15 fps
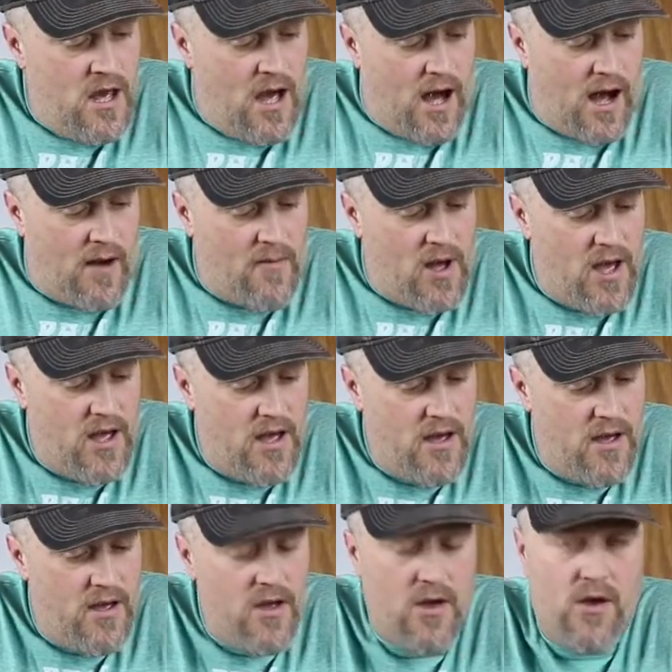
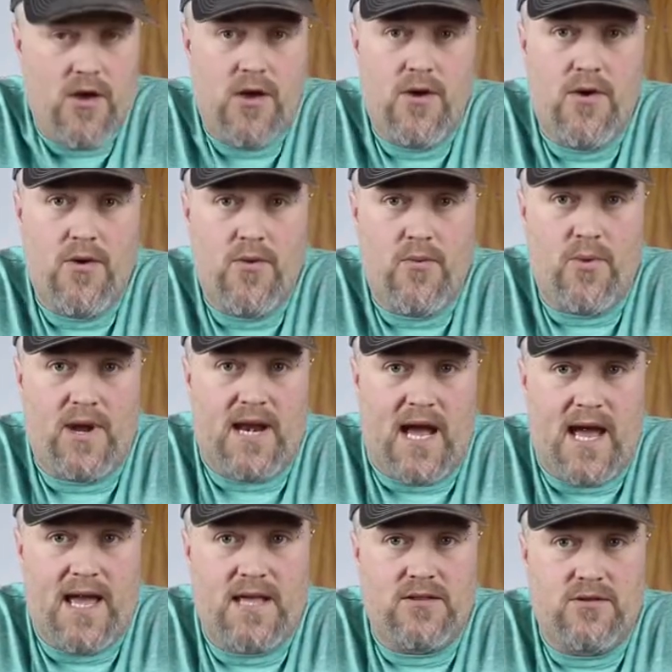What
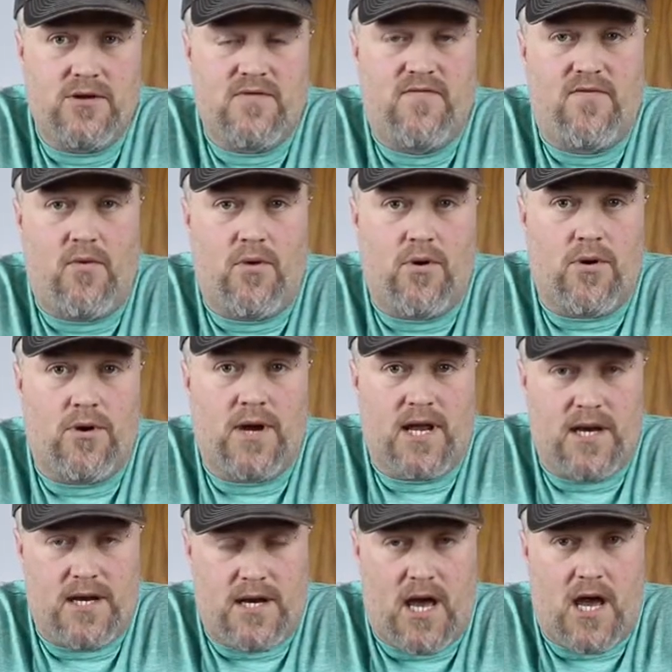I look for
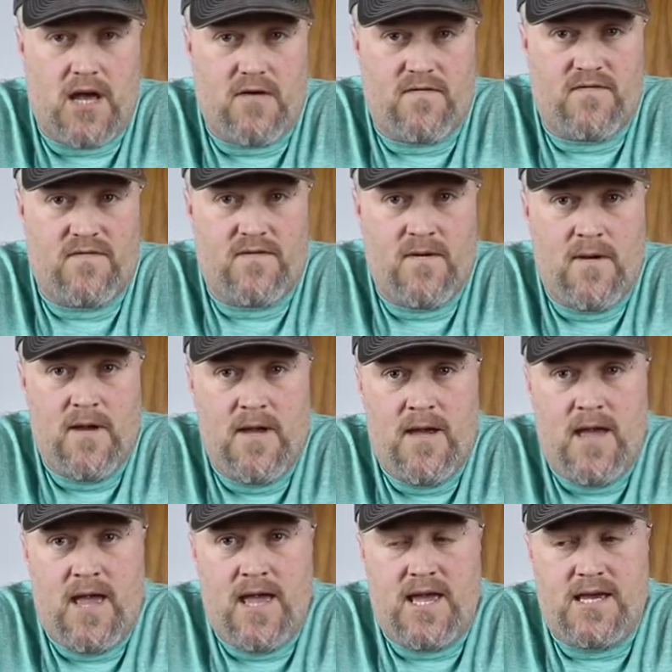in a knife
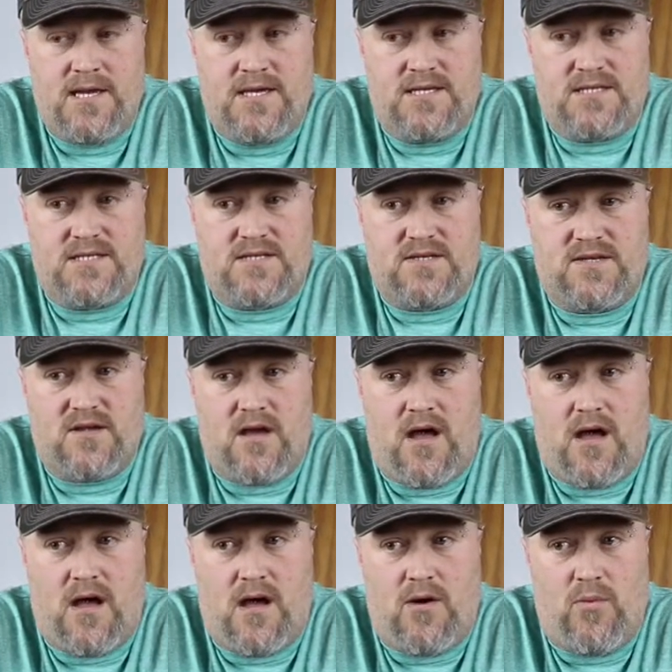is
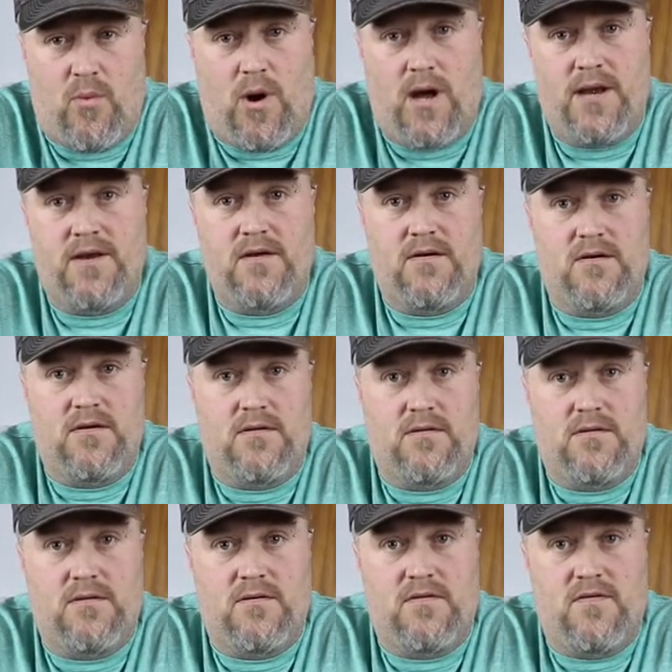one,
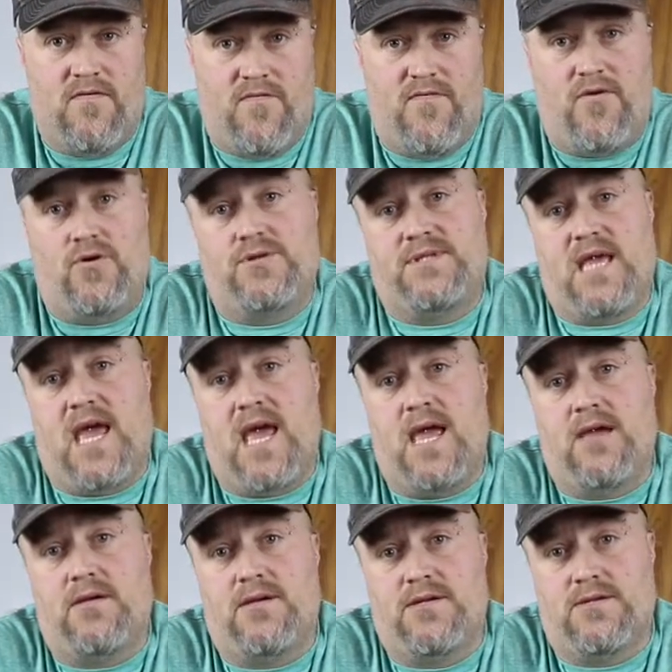full
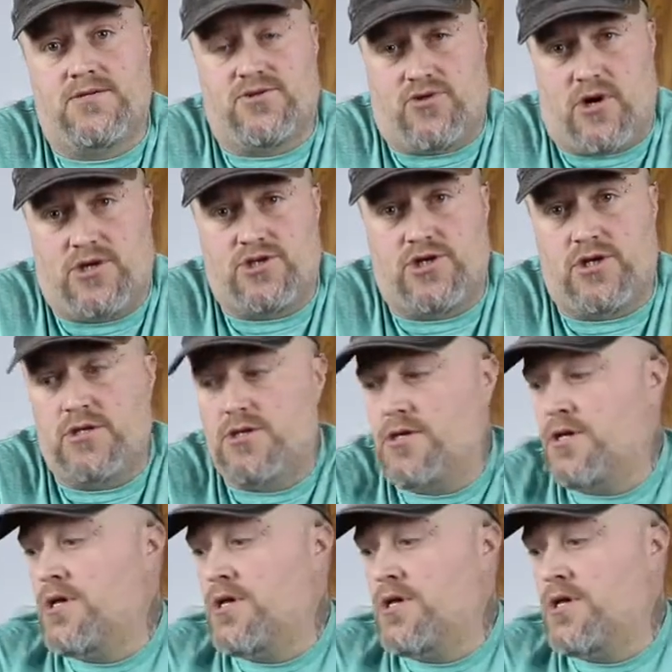tang construction.